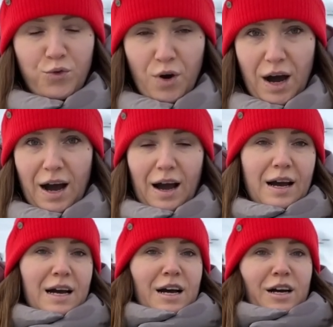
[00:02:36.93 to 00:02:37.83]

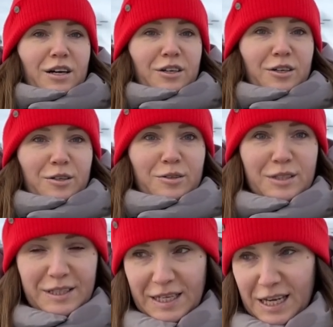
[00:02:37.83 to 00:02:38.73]
Ufa,
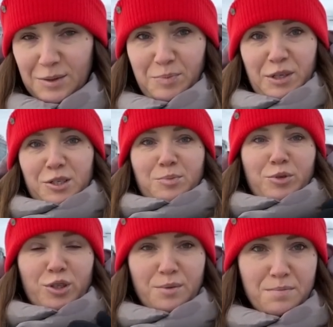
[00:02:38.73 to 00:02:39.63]
St.
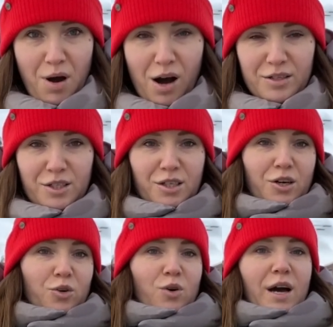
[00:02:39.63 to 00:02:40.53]
Petersburg,
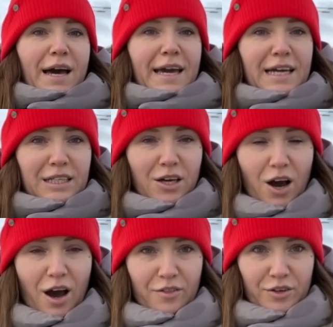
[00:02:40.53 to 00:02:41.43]
Moscow, and
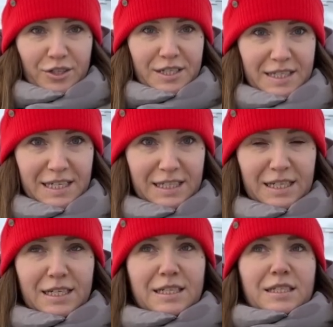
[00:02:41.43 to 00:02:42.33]
other
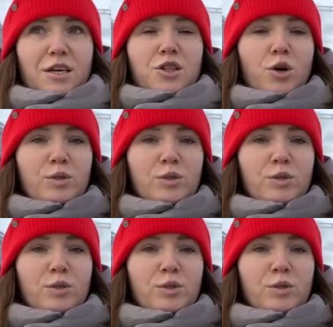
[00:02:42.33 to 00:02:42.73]
cities.